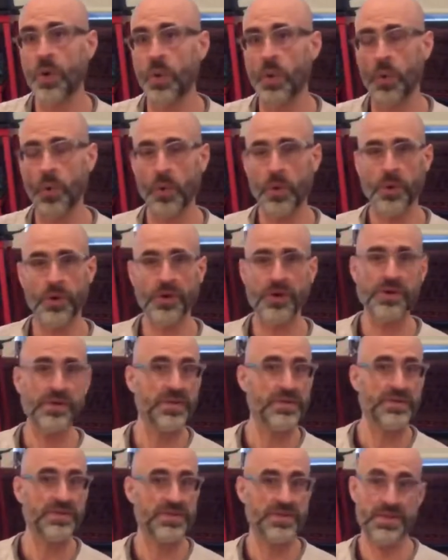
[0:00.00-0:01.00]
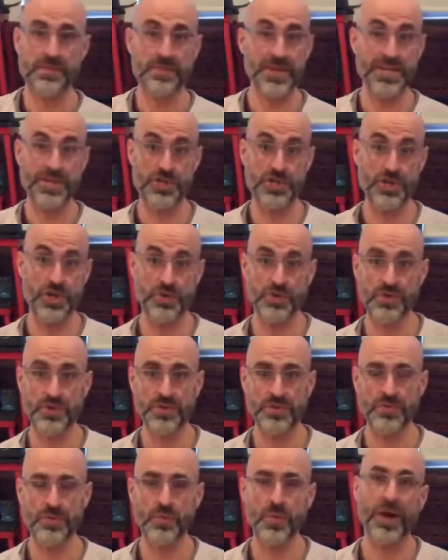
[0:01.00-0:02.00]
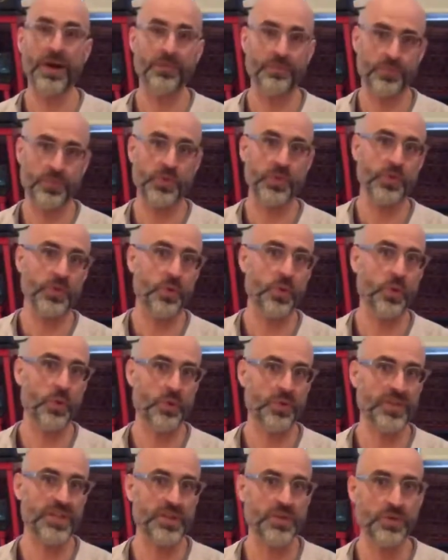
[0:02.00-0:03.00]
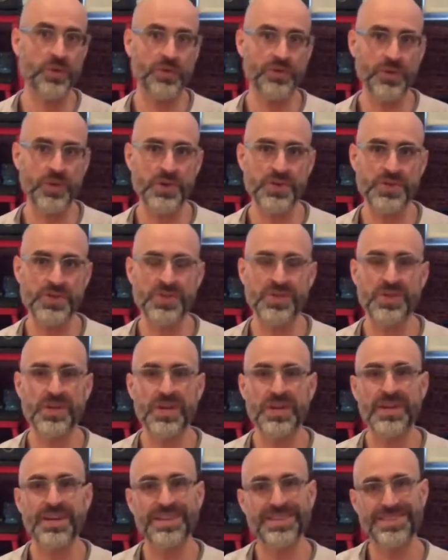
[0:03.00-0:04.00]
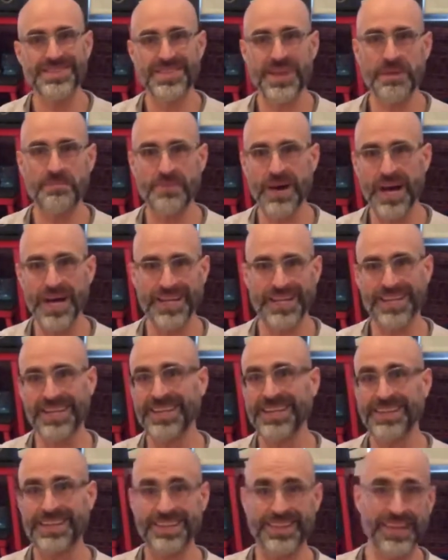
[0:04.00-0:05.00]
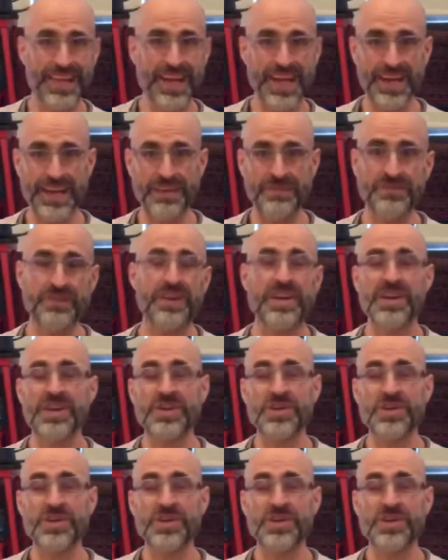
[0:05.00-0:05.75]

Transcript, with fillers: or somebody show well, or the universe somebody, life,